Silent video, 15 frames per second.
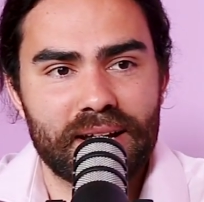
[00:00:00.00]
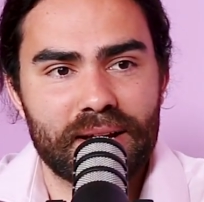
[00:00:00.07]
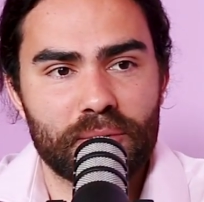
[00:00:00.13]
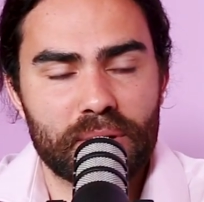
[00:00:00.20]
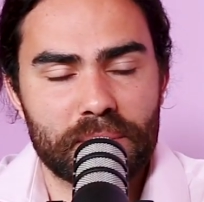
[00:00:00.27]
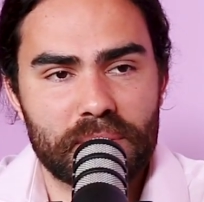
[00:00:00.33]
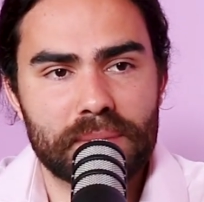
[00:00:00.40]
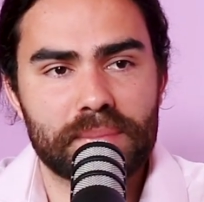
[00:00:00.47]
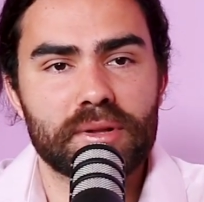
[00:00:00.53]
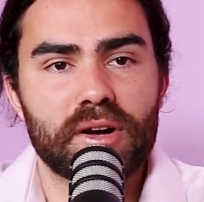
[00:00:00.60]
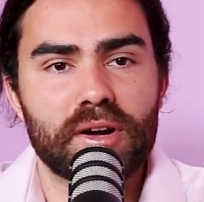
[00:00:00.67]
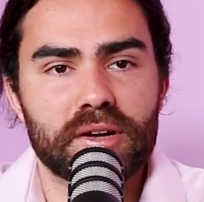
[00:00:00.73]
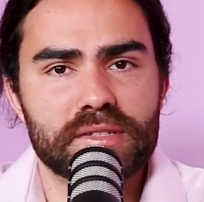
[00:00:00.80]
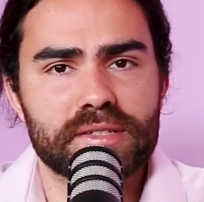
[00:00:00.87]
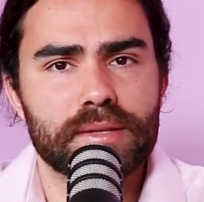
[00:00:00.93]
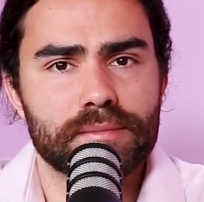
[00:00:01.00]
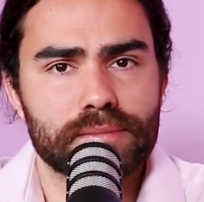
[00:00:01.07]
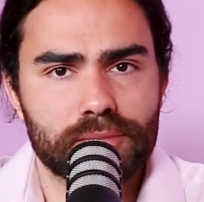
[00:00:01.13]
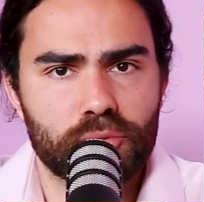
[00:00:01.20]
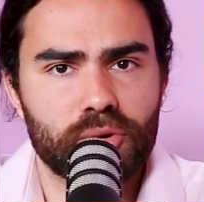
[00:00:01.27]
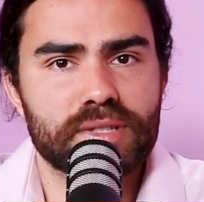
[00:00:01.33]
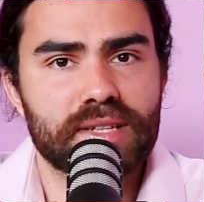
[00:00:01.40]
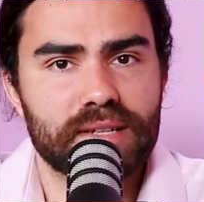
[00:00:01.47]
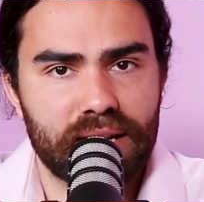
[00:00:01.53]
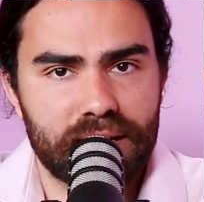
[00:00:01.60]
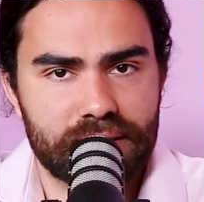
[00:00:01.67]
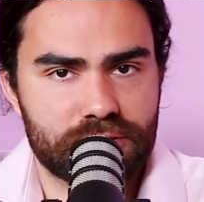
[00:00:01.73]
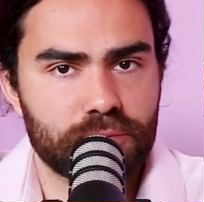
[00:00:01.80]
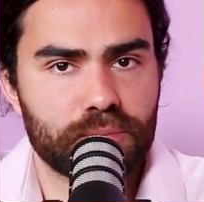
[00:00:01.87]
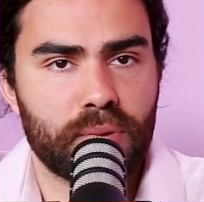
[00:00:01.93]
when people asked him what's it
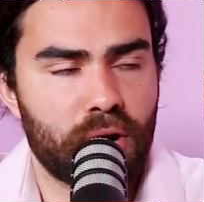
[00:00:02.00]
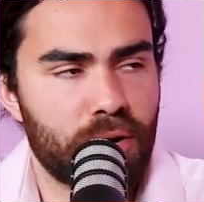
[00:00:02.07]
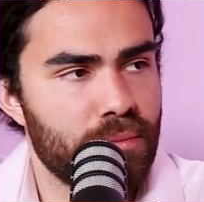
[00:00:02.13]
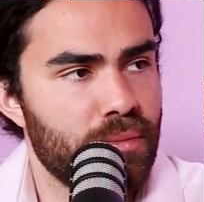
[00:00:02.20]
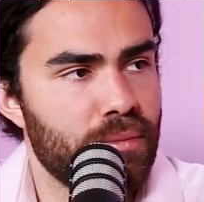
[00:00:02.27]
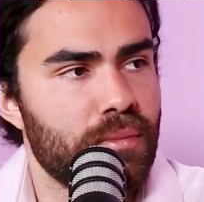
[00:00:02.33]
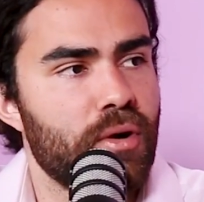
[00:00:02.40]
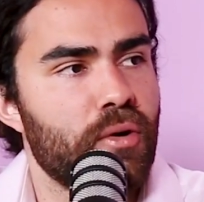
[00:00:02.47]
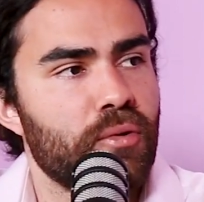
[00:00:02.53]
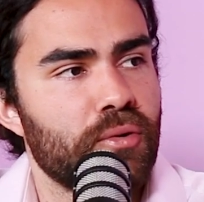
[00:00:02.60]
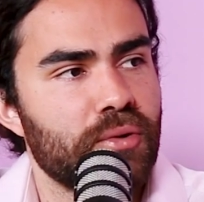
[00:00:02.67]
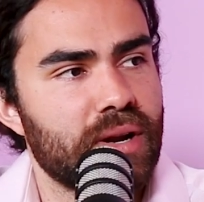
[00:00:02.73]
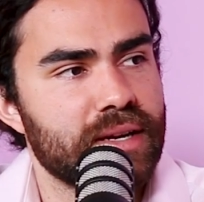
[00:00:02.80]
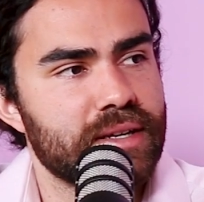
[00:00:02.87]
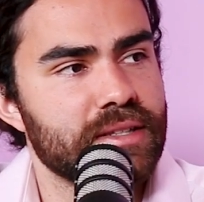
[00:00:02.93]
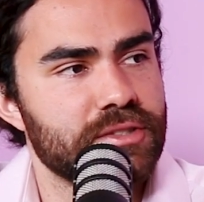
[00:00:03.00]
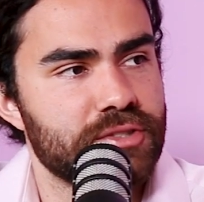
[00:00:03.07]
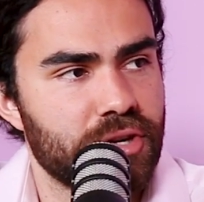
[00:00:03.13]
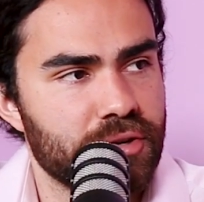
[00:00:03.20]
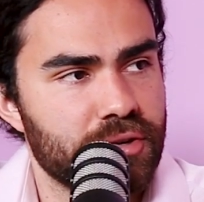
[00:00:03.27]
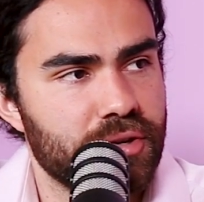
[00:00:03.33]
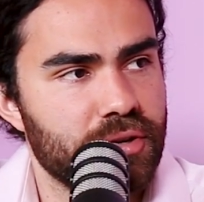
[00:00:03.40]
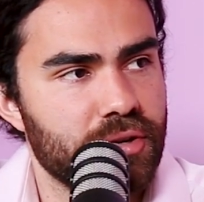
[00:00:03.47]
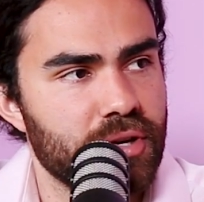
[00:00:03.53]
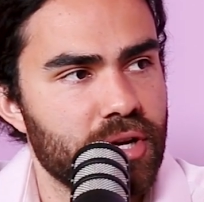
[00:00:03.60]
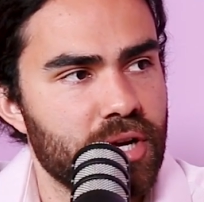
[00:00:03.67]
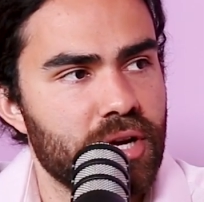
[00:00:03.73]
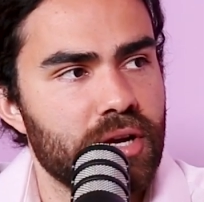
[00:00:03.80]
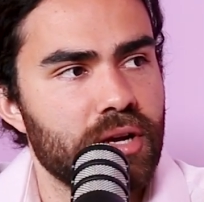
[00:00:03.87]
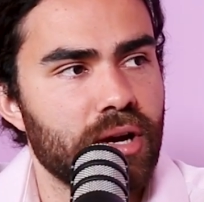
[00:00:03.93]
like to bomb or like a joke
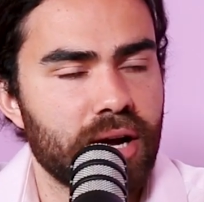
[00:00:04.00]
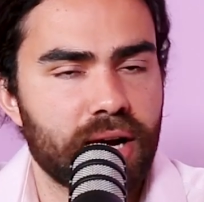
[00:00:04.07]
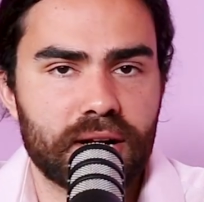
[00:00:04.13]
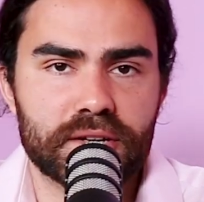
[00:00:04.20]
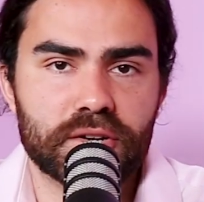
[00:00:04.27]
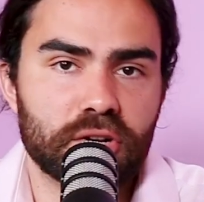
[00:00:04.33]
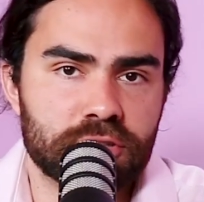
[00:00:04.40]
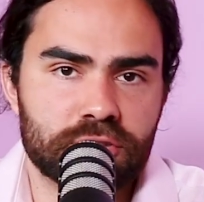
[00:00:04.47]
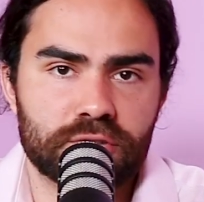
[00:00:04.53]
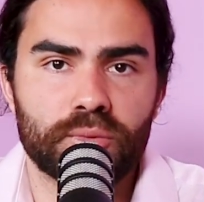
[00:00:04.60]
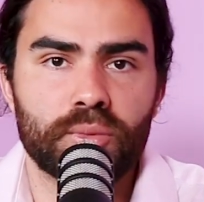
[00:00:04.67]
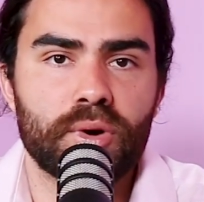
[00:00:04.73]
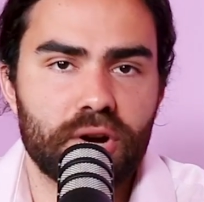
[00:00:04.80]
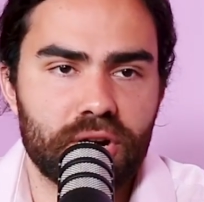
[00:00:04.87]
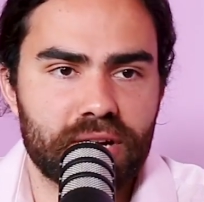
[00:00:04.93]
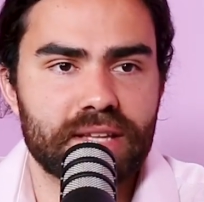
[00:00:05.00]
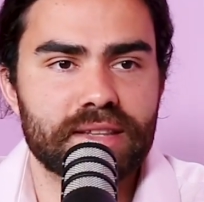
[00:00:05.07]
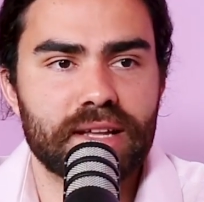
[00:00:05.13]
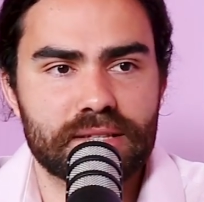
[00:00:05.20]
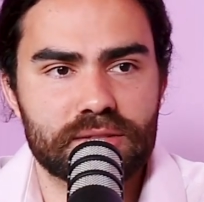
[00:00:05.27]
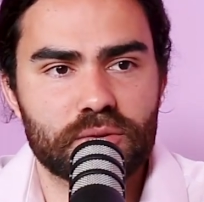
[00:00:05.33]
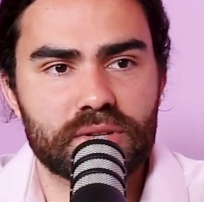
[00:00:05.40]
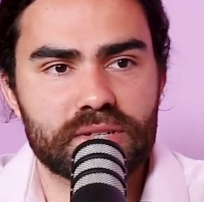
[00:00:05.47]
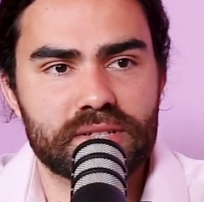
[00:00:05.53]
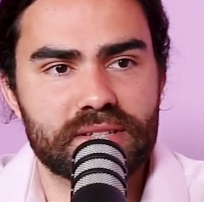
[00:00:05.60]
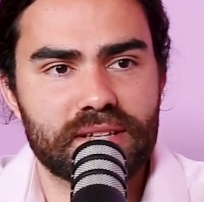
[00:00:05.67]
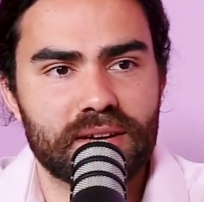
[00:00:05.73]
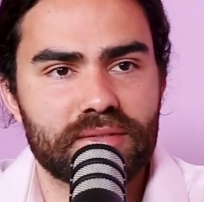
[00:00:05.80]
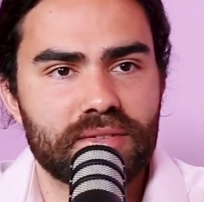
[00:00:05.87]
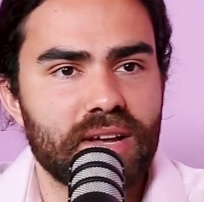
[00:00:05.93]
not to work and that sort of
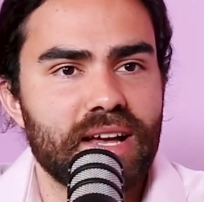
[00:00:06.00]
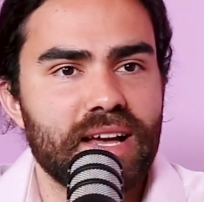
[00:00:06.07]
stuff.